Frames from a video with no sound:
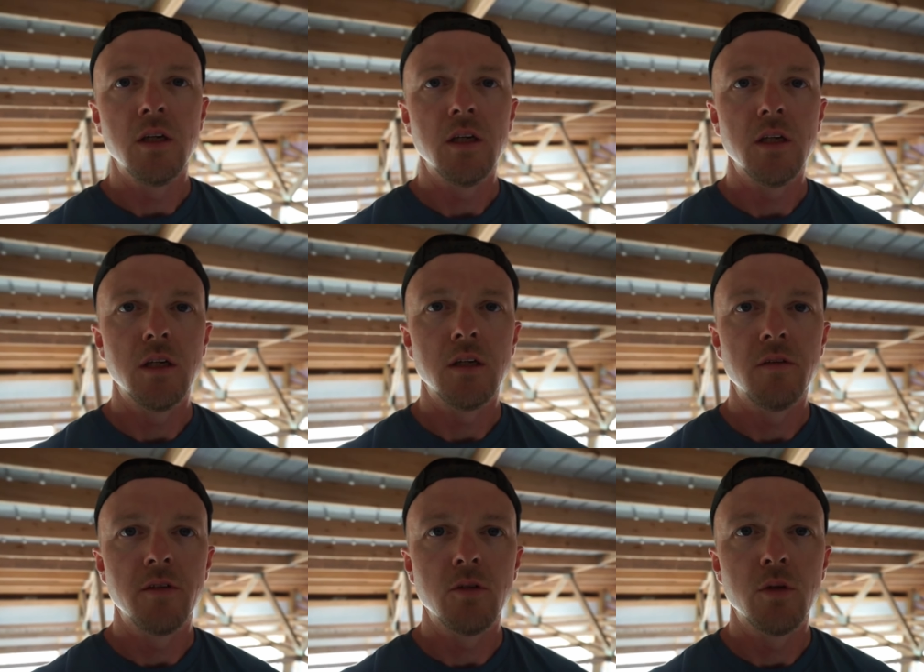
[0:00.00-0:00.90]
And I
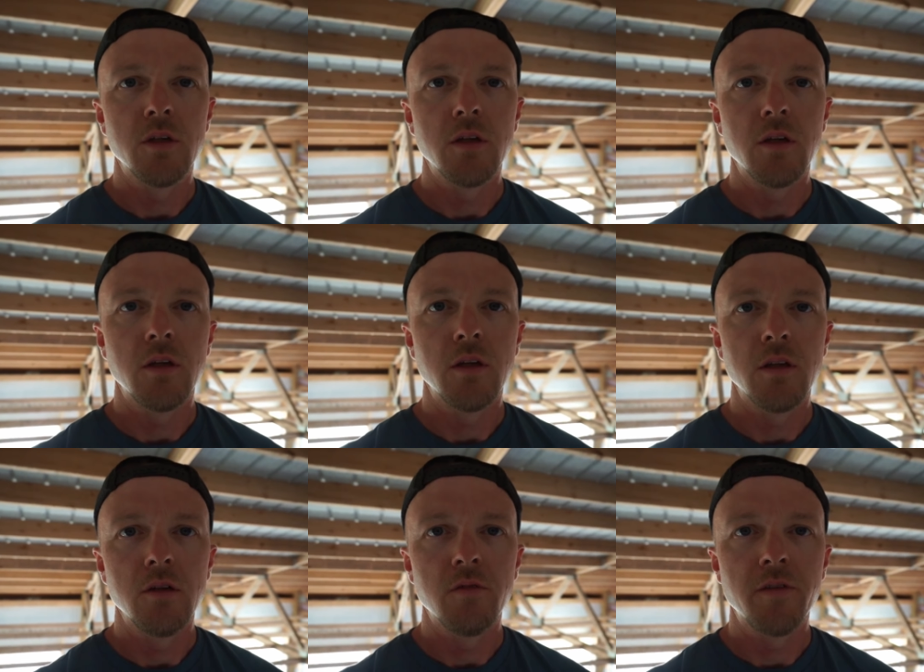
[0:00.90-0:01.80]
think what
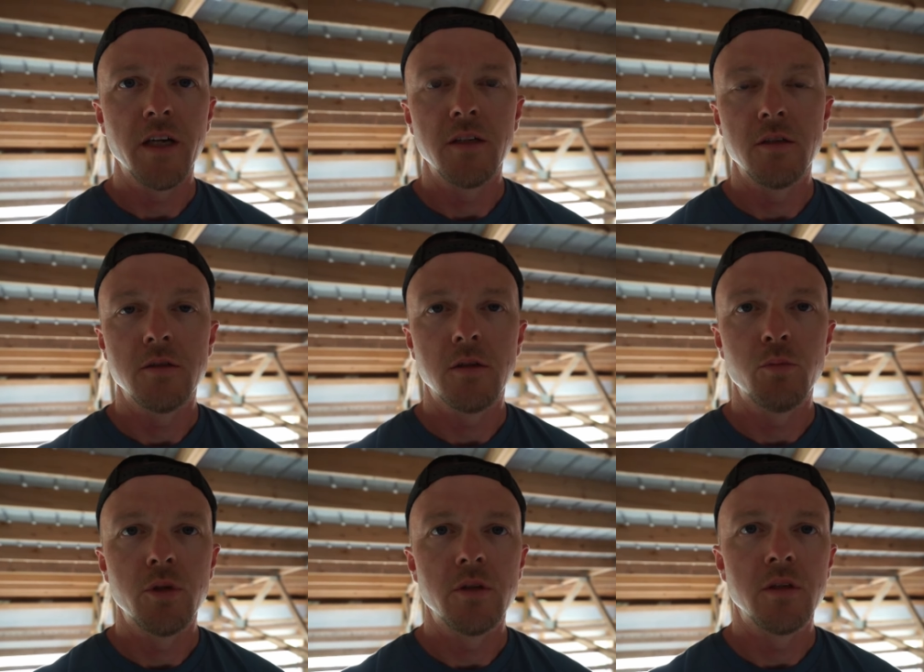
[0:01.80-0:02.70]
you'll find is
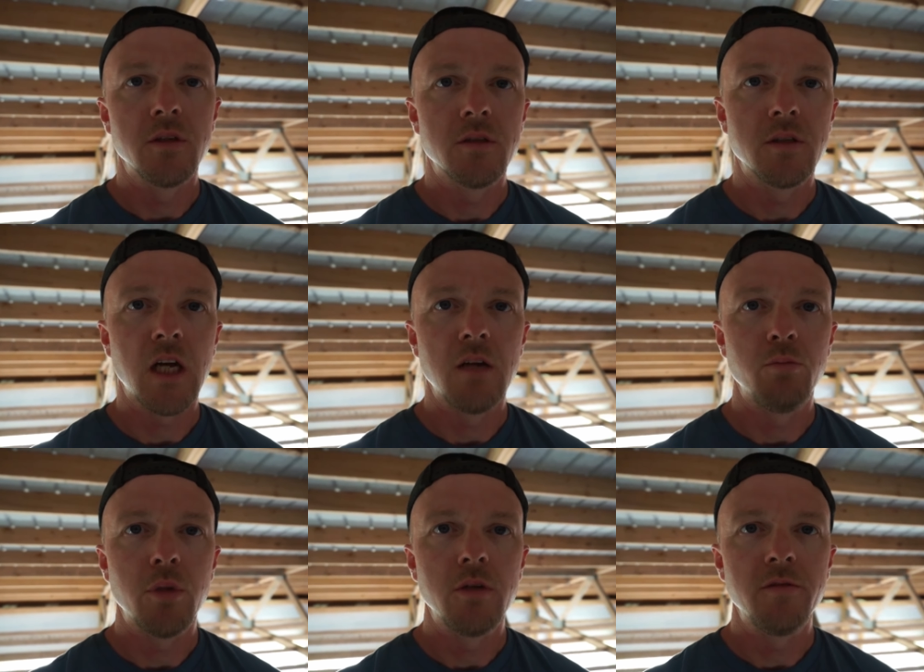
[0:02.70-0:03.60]
lumber is
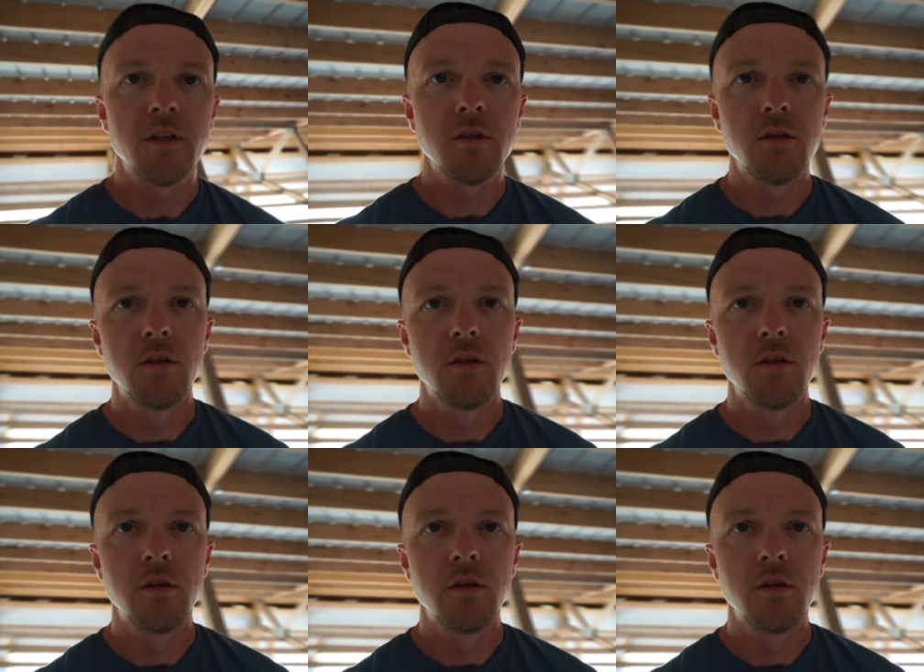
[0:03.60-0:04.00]
not perfect